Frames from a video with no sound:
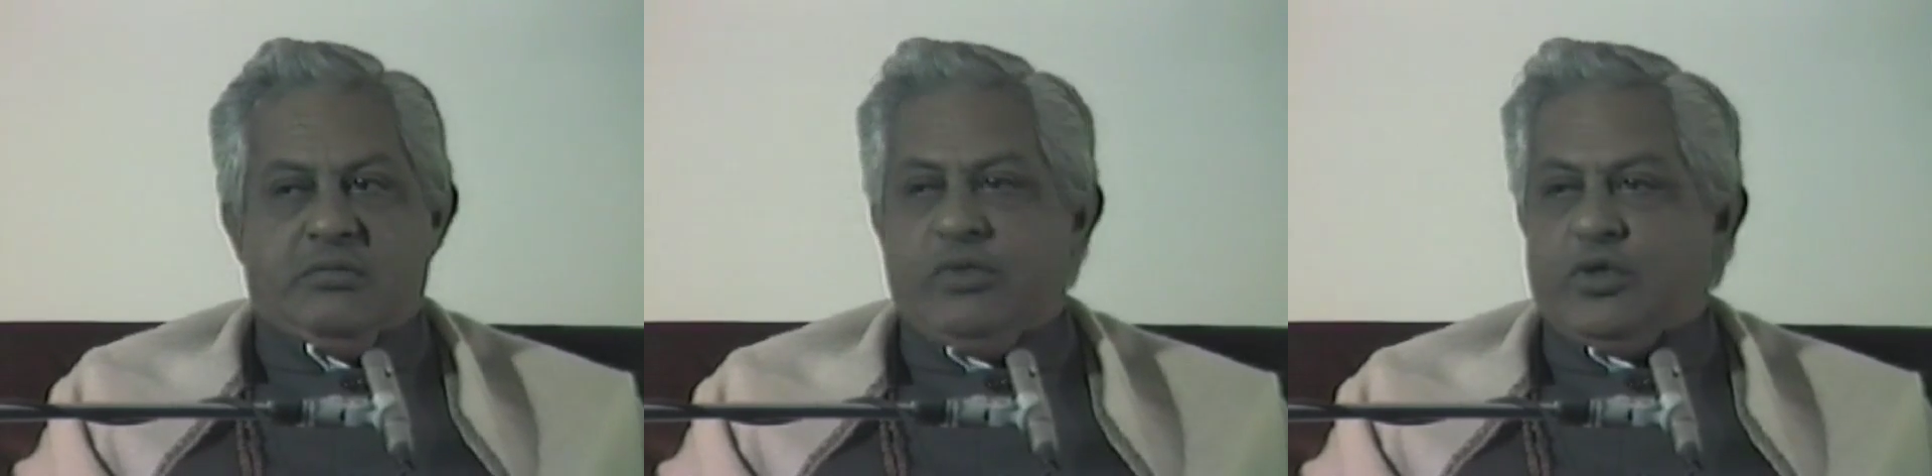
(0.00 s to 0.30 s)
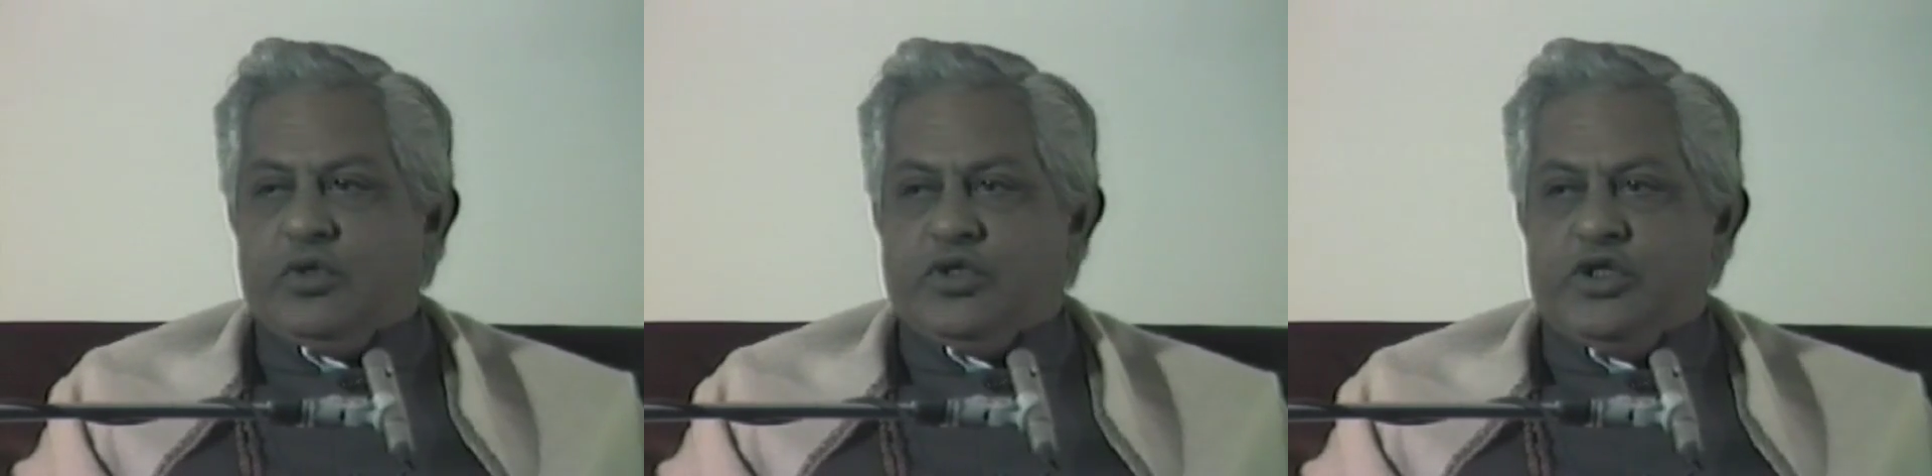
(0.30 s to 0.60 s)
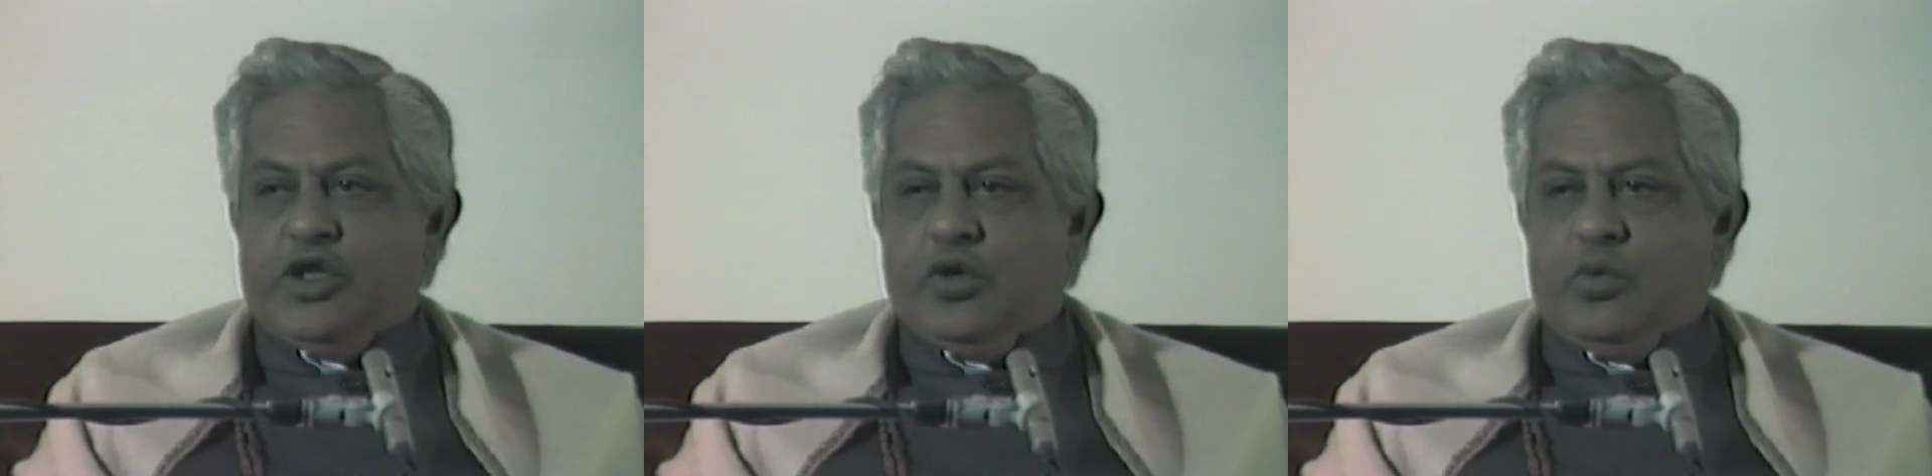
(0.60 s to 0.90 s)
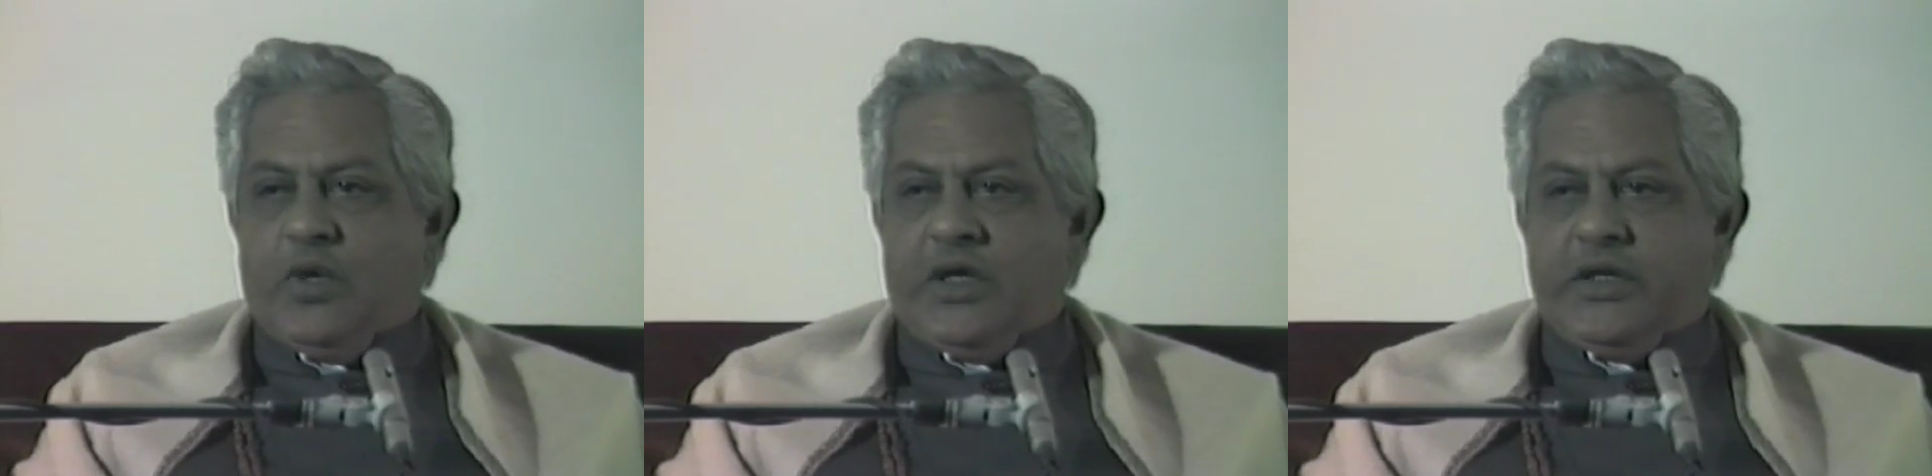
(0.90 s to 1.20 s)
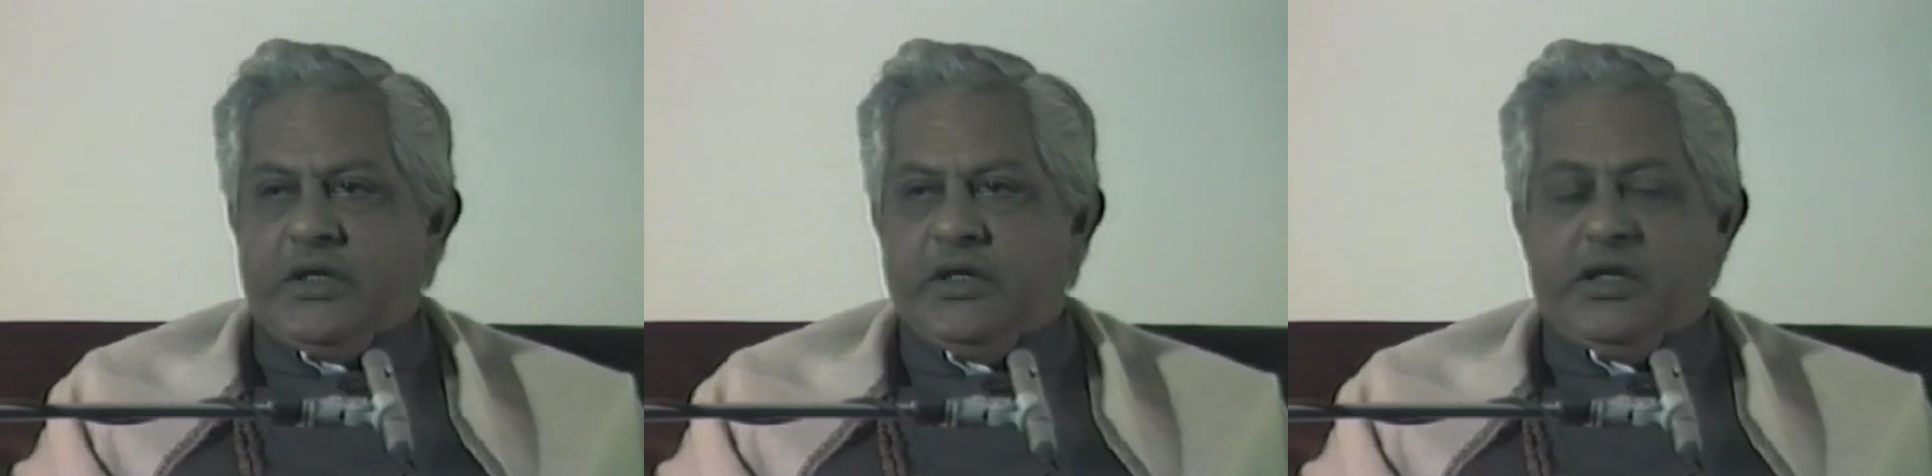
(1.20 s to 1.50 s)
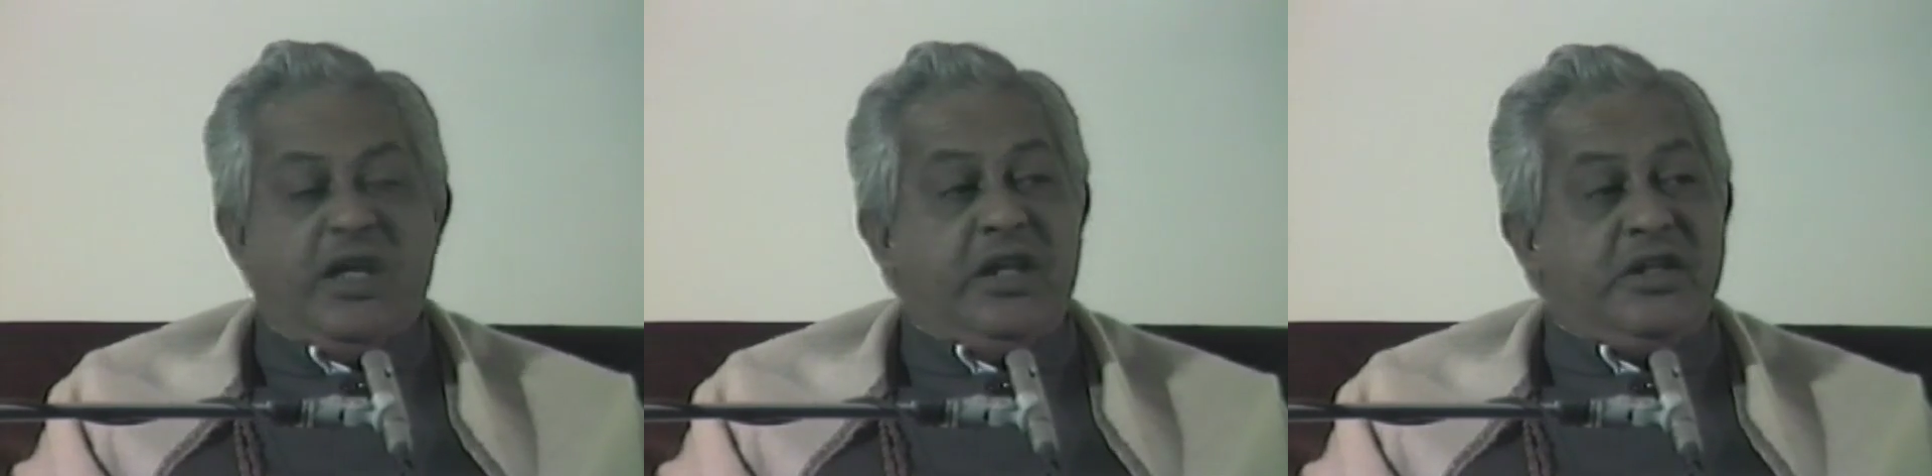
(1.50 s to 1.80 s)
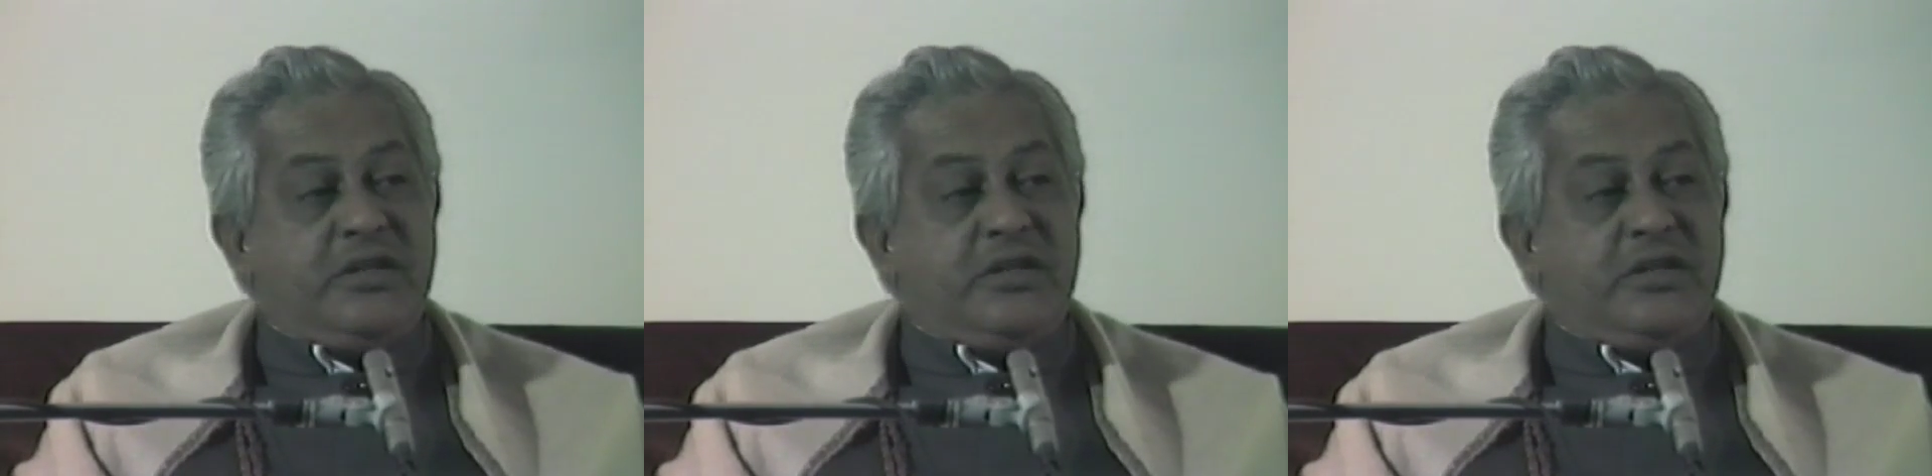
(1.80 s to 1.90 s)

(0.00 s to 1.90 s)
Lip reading: because no one in